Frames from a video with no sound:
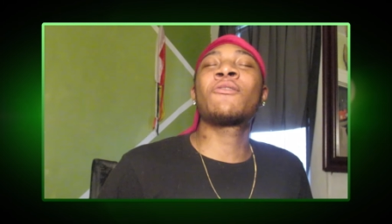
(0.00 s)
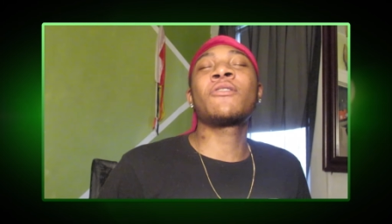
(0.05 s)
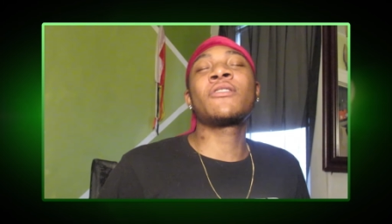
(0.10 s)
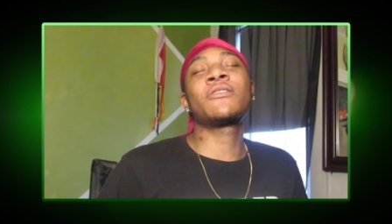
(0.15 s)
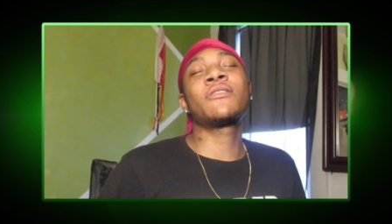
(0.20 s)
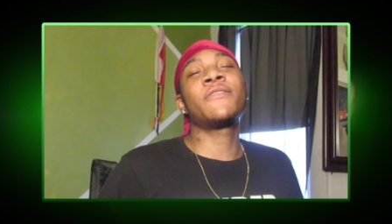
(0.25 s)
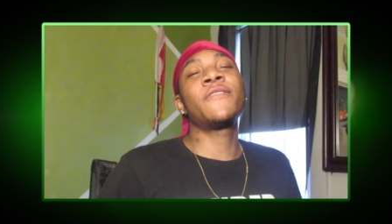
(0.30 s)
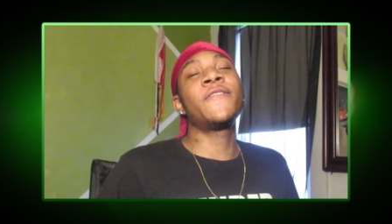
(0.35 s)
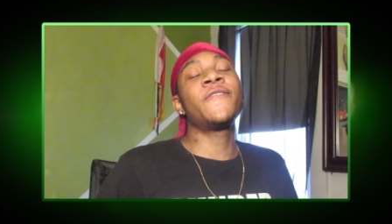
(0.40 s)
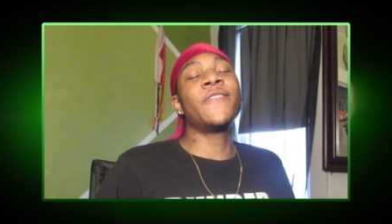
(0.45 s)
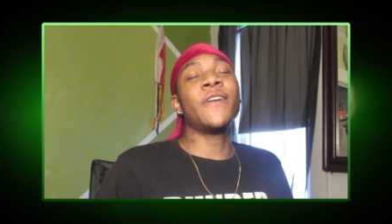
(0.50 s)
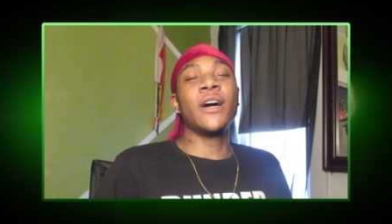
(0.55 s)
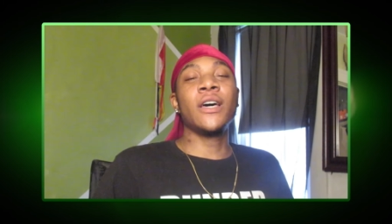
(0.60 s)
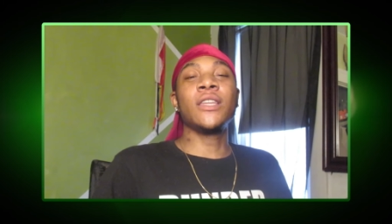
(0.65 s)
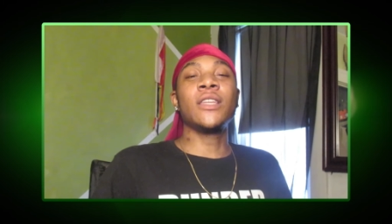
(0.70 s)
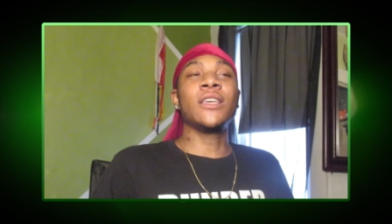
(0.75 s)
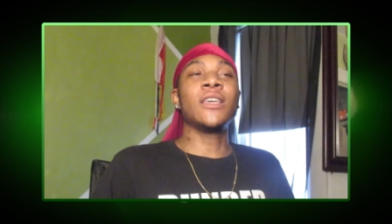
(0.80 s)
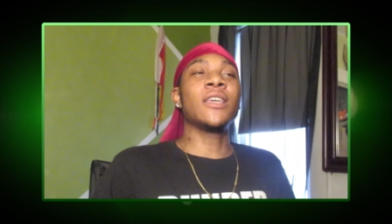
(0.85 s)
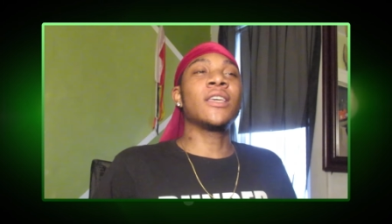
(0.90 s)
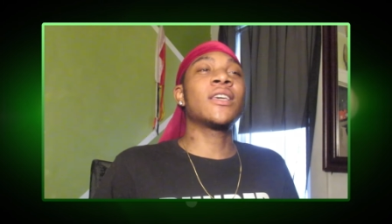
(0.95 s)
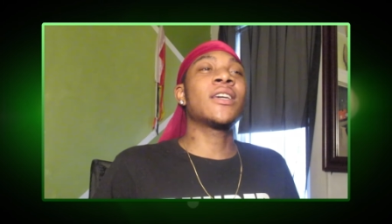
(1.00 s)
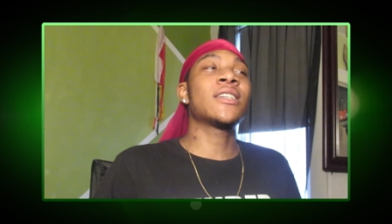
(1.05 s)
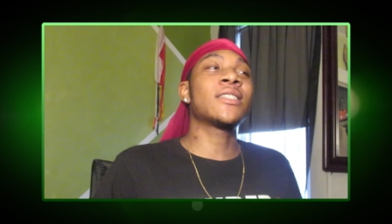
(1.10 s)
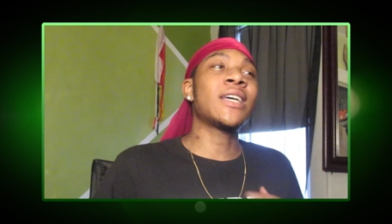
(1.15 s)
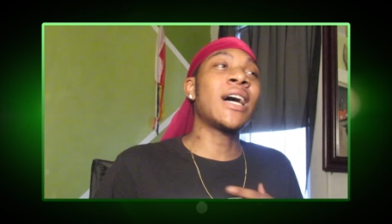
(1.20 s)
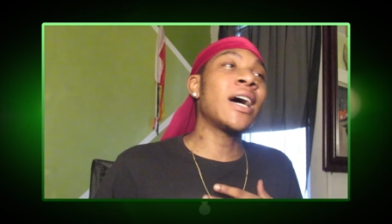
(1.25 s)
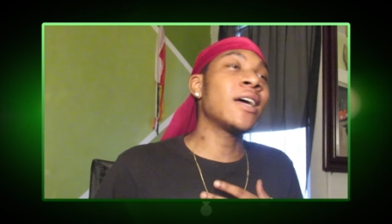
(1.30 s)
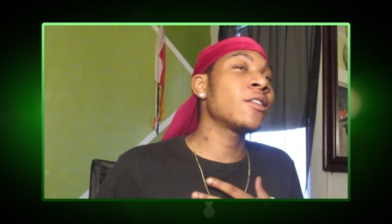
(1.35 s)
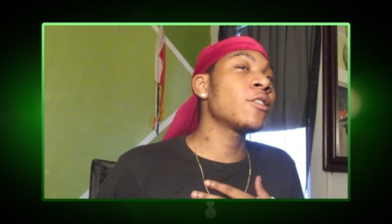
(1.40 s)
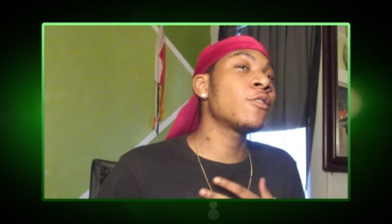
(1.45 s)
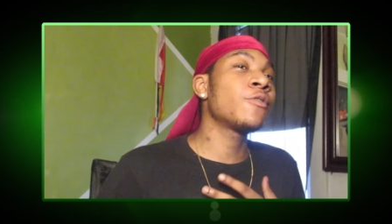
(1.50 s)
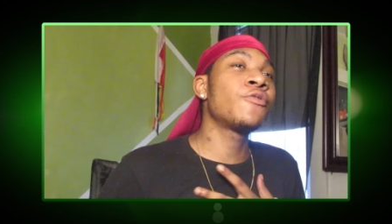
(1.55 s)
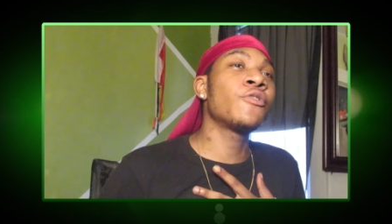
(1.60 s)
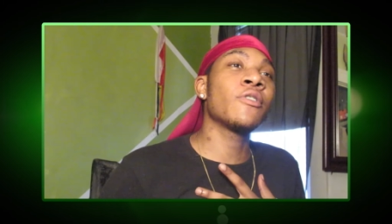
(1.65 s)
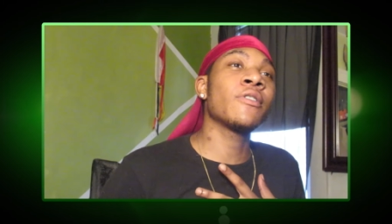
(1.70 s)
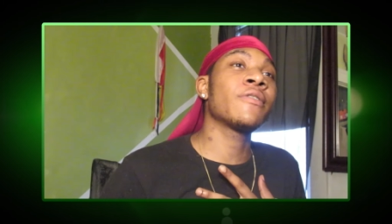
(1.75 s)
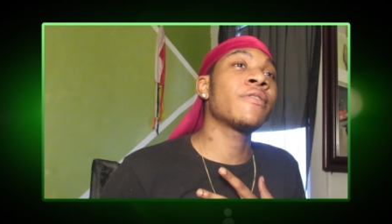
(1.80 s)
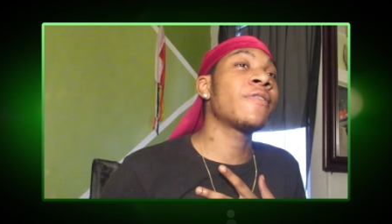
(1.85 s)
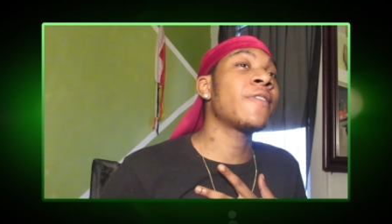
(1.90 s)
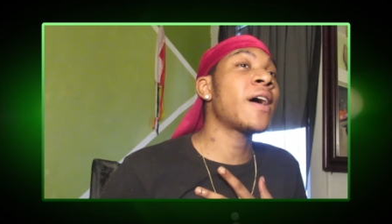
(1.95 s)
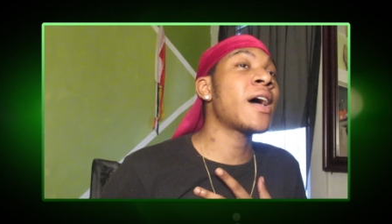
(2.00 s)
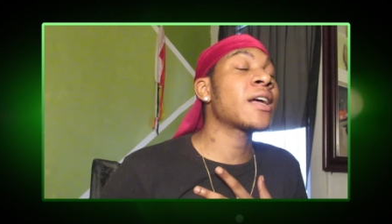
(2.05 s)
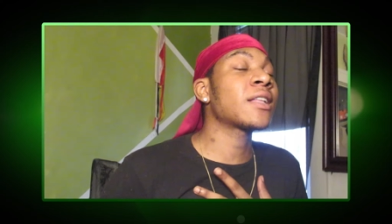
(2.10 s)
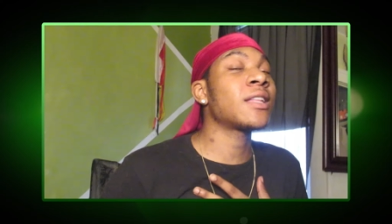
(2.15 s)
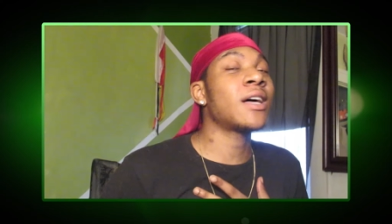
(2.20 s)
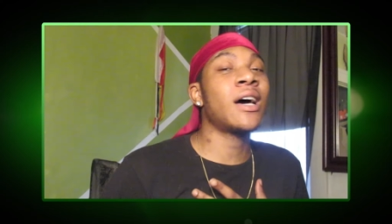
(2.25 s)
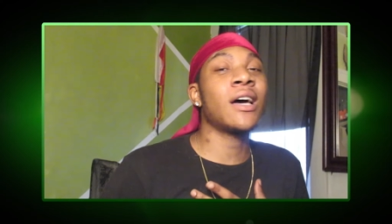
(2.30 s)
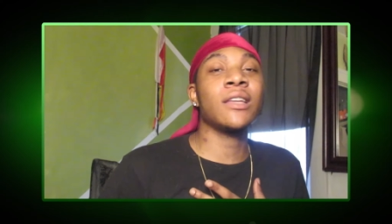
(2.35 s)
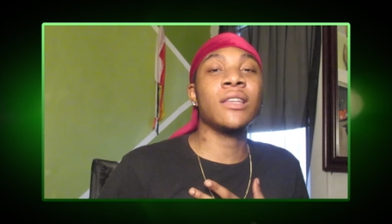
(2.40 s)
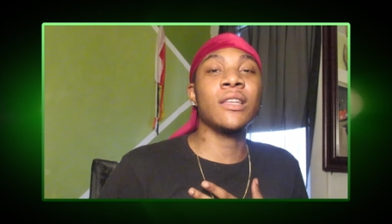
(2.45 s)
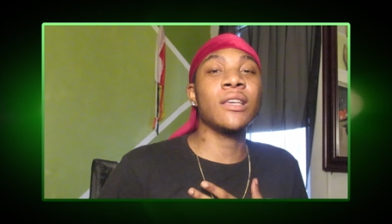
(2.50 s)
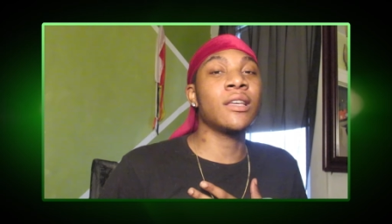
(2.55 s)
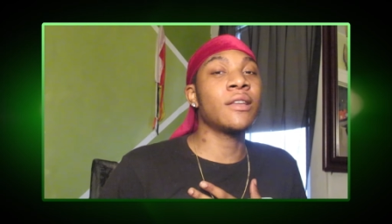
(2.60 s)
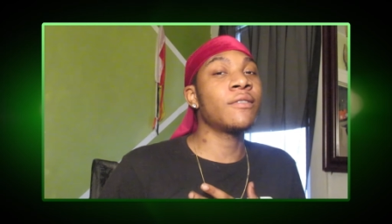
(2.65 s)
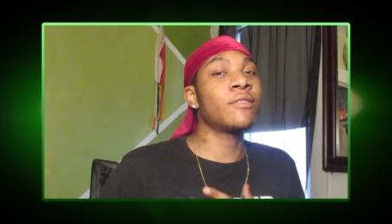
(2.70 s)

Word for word: was funny, cause I know for a fact I did.